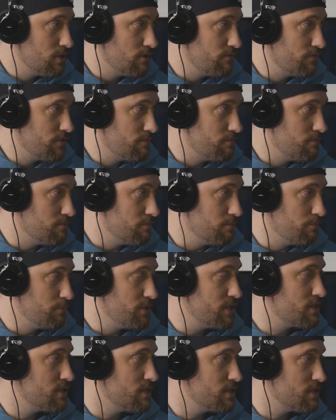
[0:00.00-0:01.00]
of the
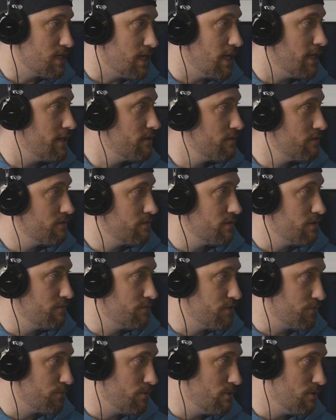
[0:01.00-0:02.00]
business side,
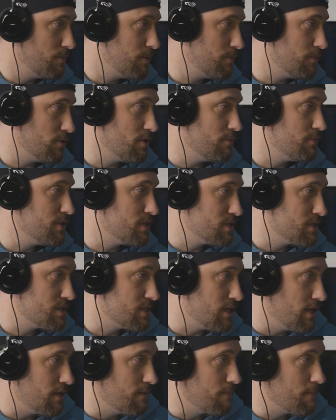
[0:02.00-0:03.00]
of the 300 people on the business
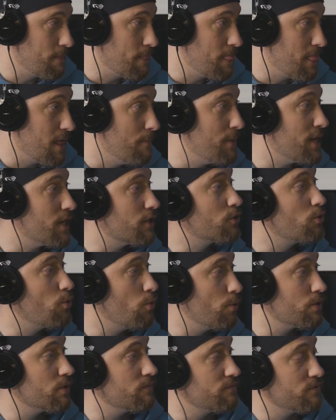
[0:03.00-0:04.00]
side, about a
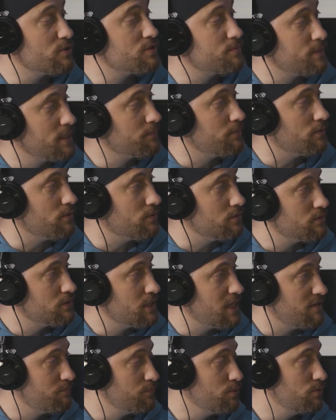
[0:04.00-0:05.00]
quarter of those people
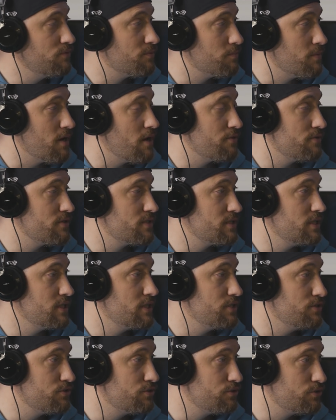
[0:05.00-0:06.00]
have moved from other
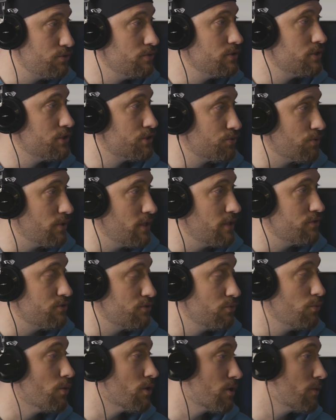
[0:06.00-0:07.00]
cities to Detroit
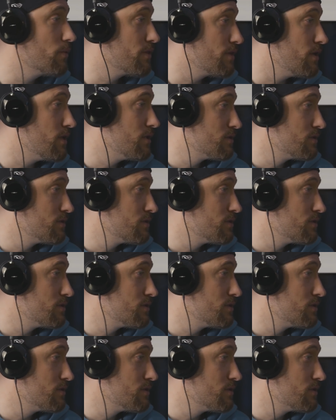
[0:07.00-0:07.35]
to work with